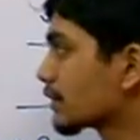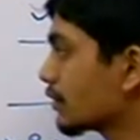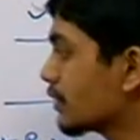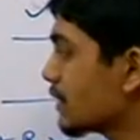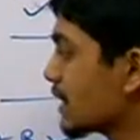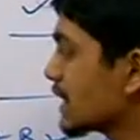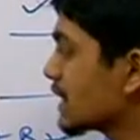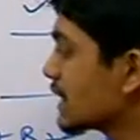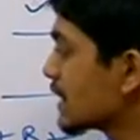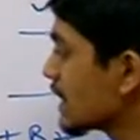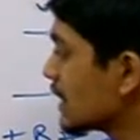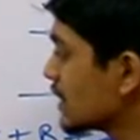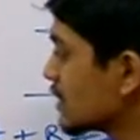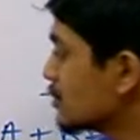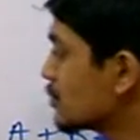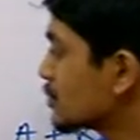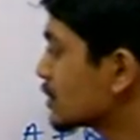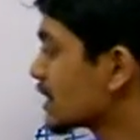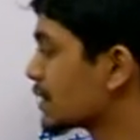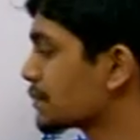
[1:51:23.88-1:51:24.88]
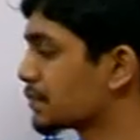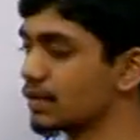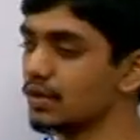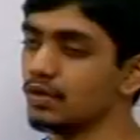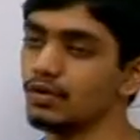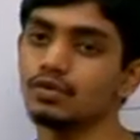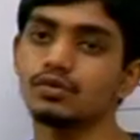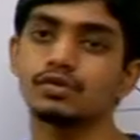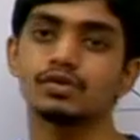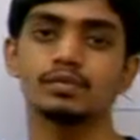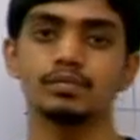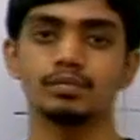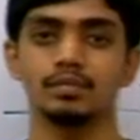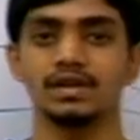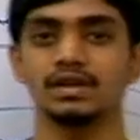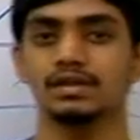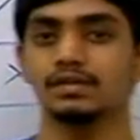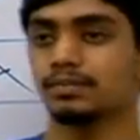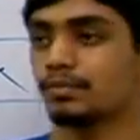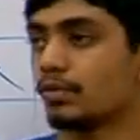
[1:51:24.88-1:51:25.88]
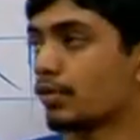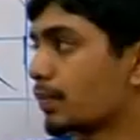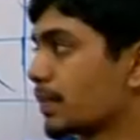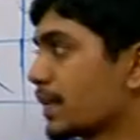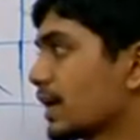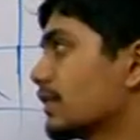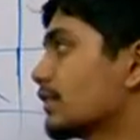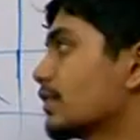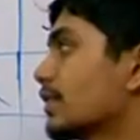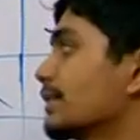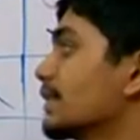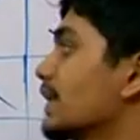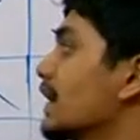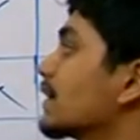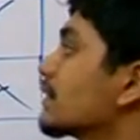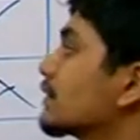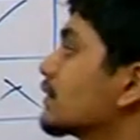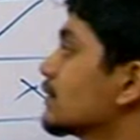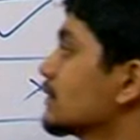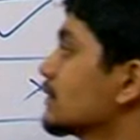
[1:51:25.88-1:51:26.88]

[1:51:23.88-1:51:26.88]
chloride, you can produce propane from that